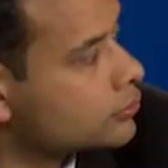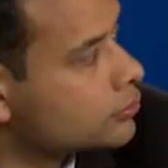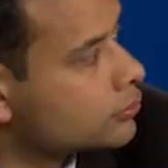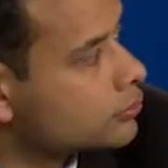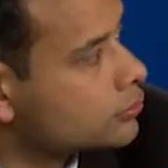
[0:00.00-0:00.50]

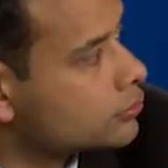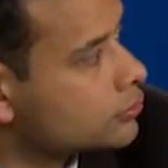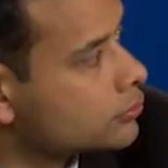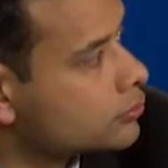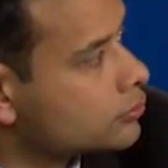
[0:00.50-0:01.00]

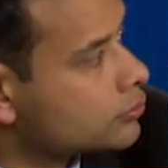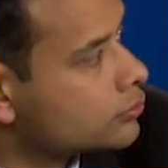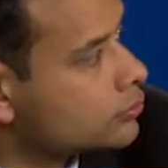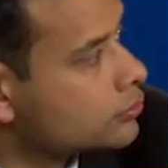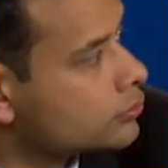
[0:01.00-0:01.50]

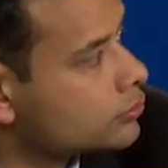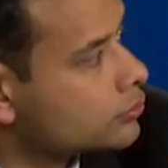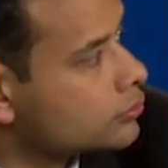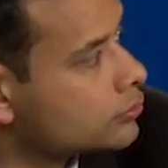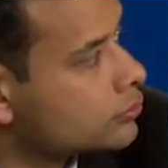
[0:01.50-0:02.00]

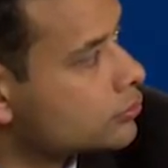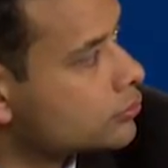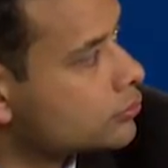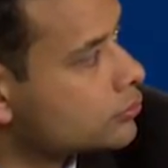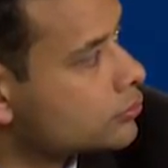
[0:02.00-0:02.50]

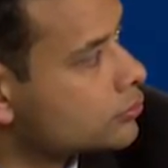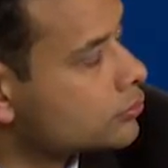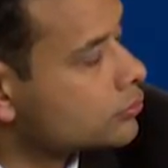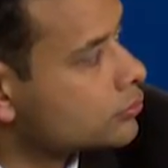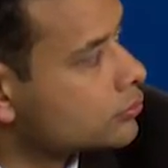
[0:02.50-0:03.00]

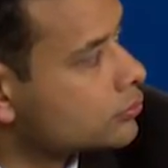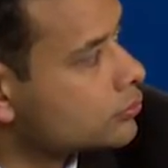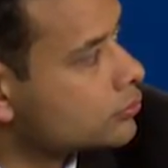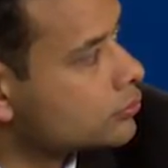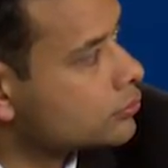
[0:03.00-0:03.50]

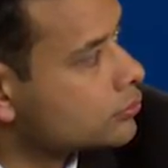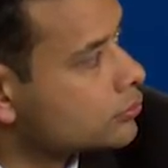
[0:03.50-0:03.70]
The person shown says nothing.